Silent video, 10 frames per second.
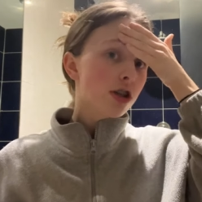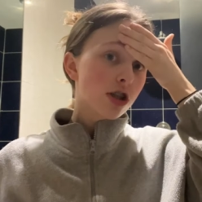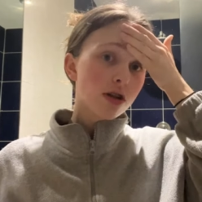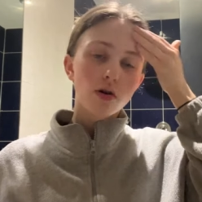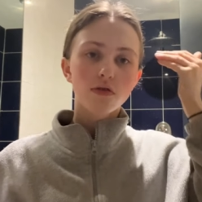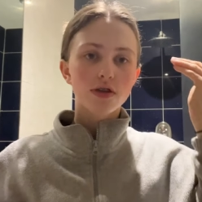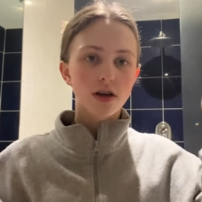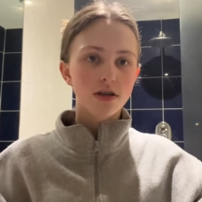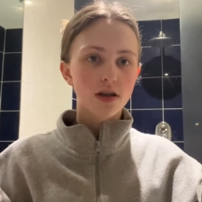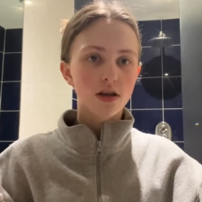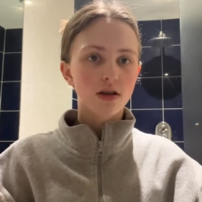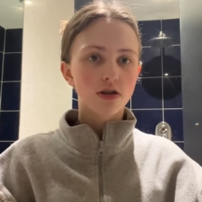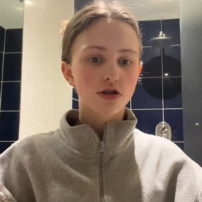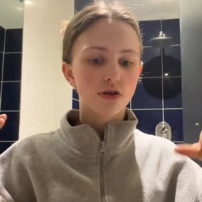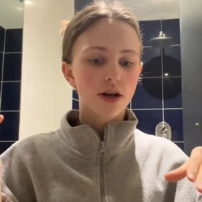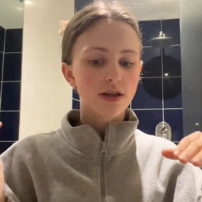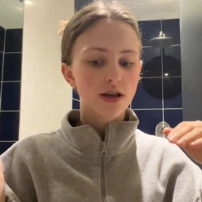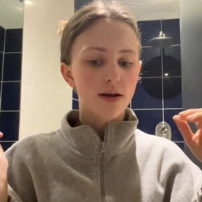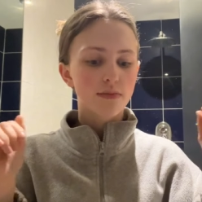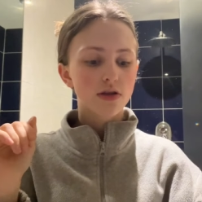should not have started it during
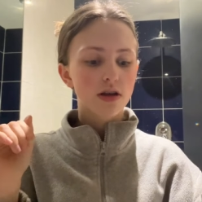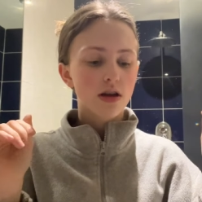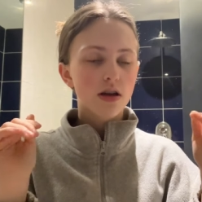exams